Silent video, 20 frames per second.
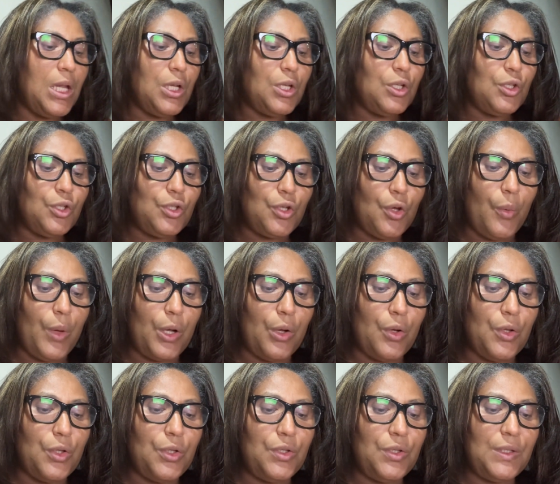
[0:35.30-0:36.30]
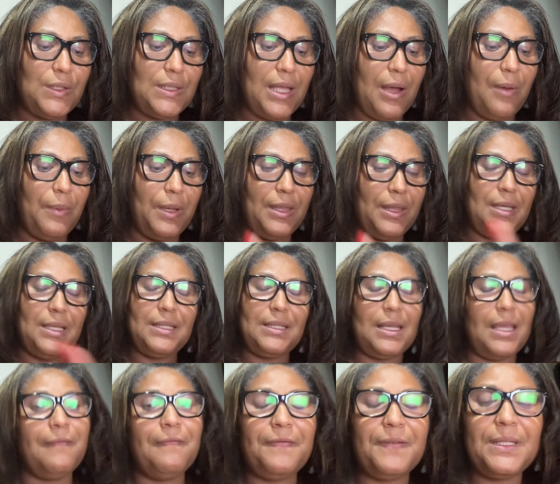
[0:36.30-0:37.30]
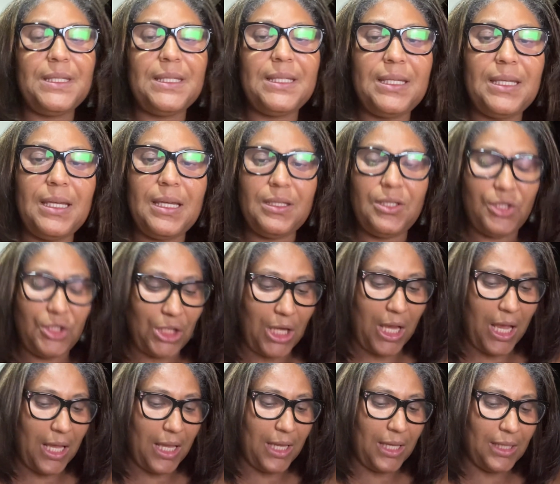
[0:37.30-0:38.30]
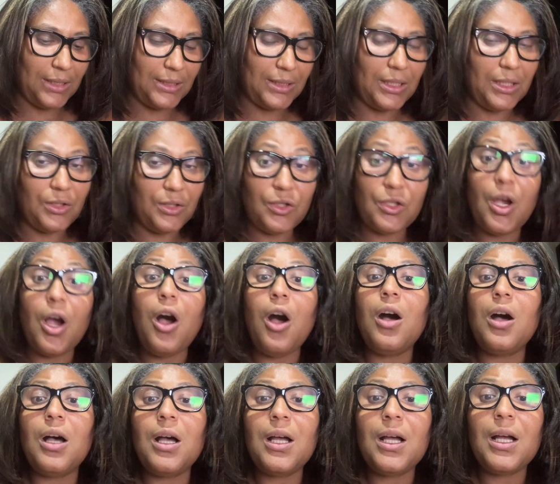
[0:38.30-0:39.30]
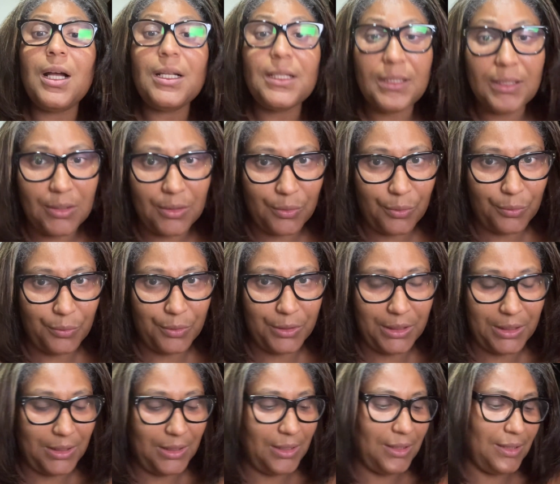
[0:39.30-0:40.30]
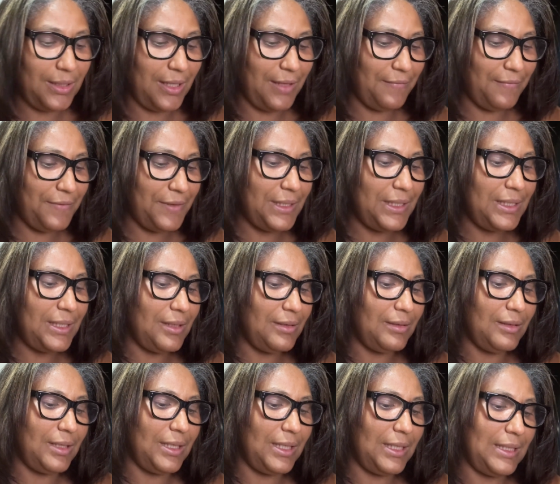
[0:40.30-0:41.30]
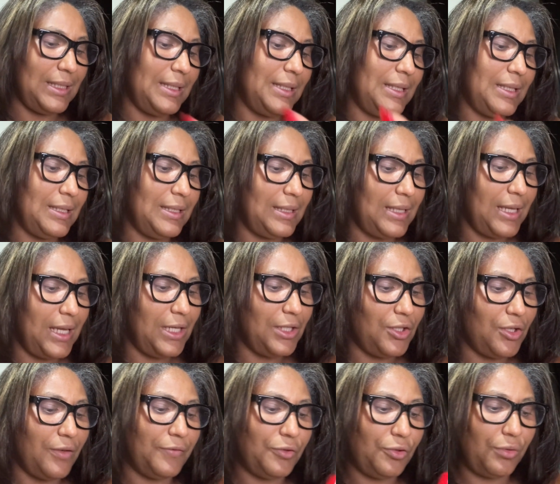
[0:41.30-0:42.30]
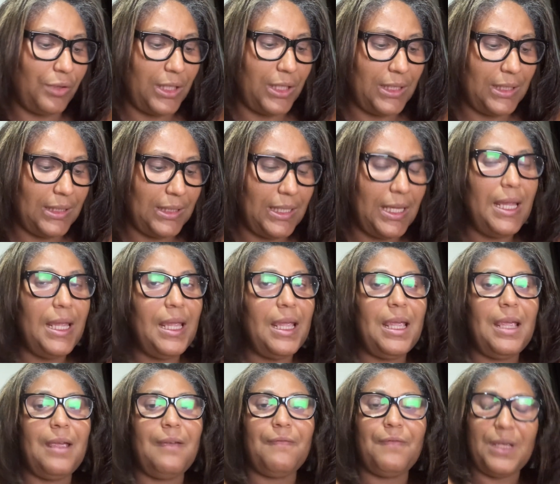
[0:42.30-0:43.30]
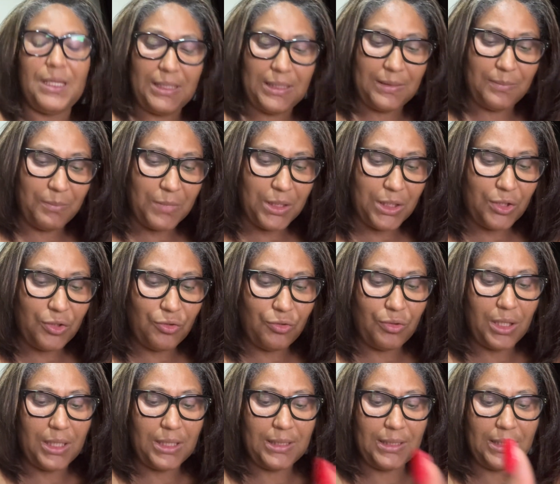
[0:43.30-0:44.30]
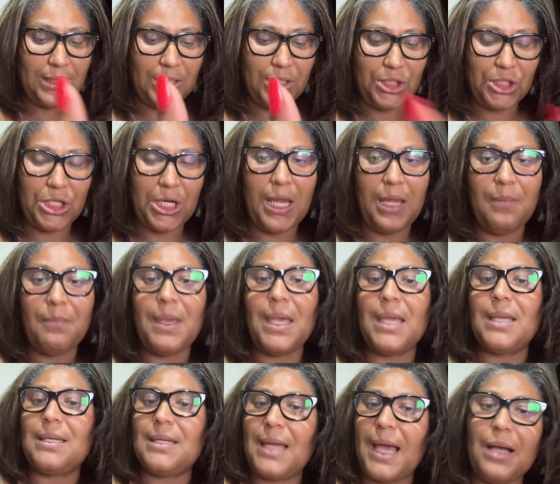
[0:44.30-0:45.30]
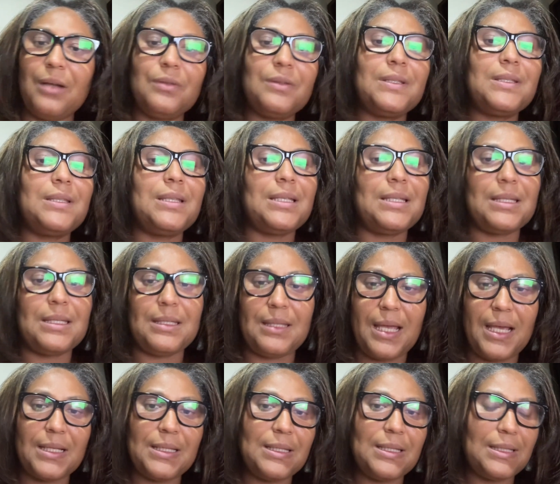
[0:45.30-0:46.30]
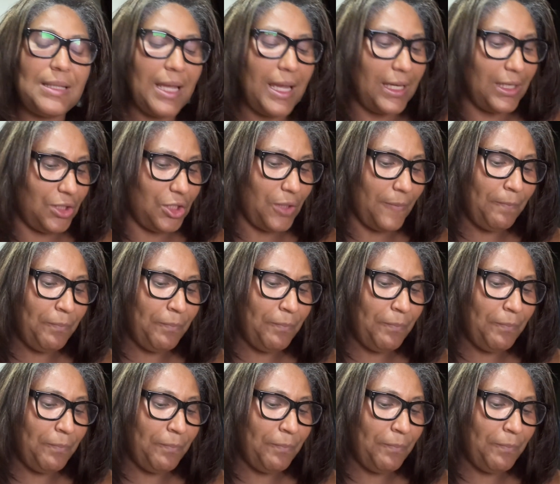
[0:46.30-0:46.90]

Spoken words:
so we're going to start with his infancy and toddlerhood. Infancy and this is the stage of trust versus mistrust, shame, and doubt. This is that stage.